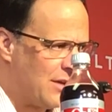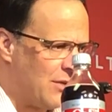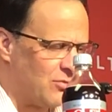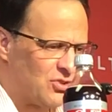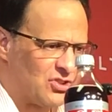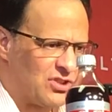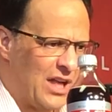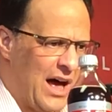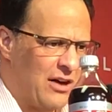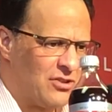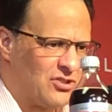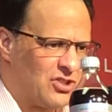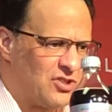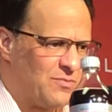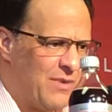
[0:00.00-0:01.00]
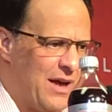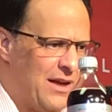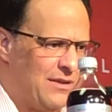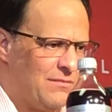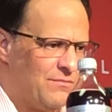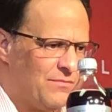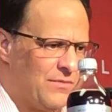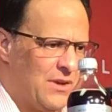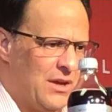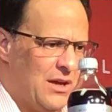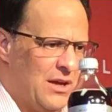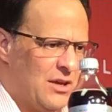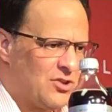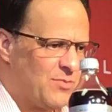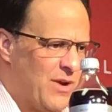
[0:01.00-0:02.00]
It was as loud as it's been,
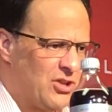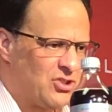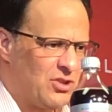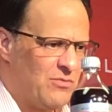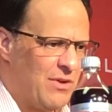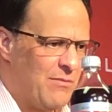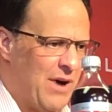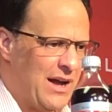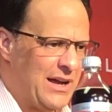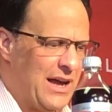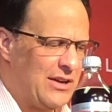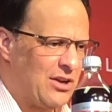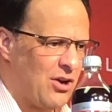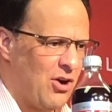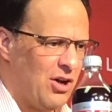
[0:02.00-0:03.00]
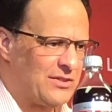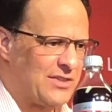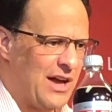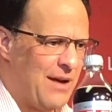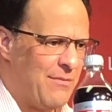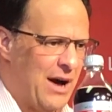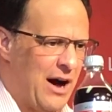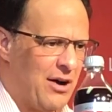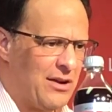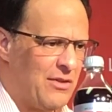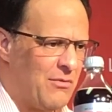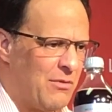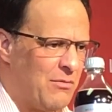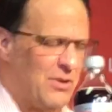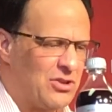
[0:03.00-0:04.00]
especially when Mike had to call timeout.
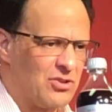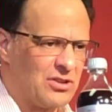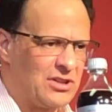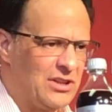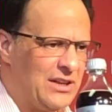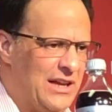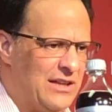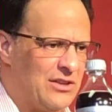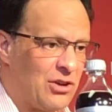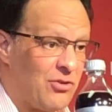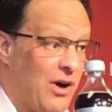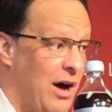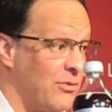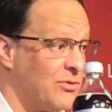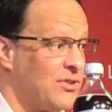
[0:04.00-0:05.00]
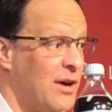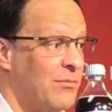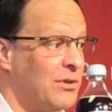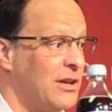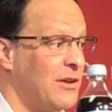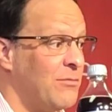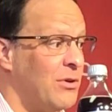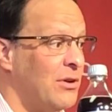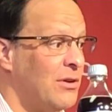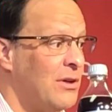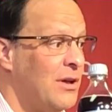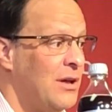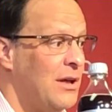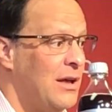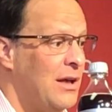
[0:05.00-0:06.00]
And then when we took the lead, the crowd was unbelievable.
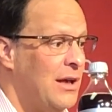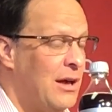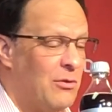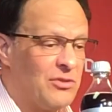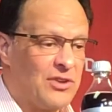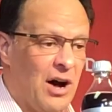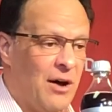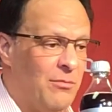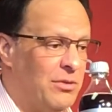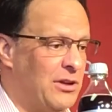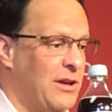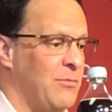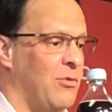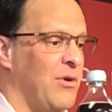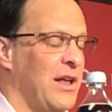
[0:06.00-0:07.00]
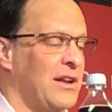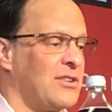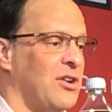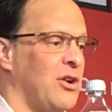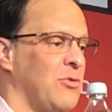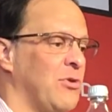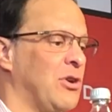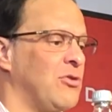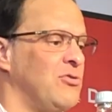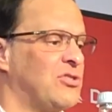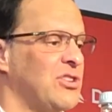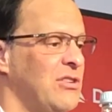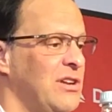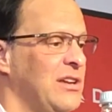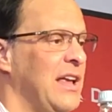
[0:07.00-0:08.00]
It was unbelievable. We had a ton of
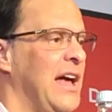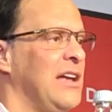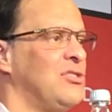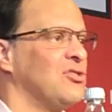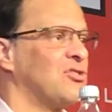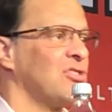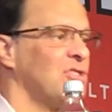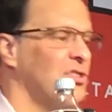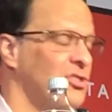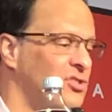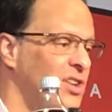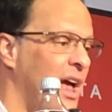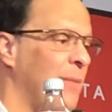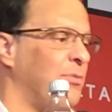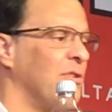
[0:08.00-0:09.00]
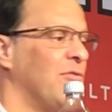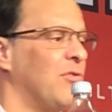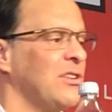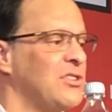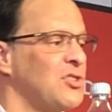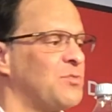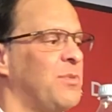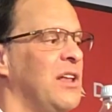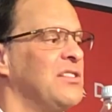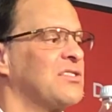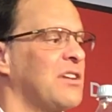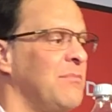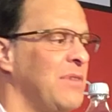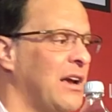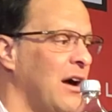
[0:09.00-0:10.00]
recruits here today, just an example of what this place
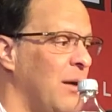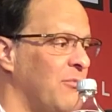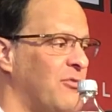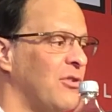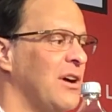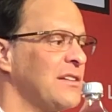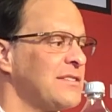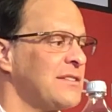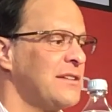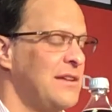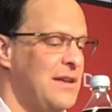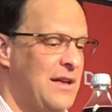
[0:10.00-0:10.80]
can become for us.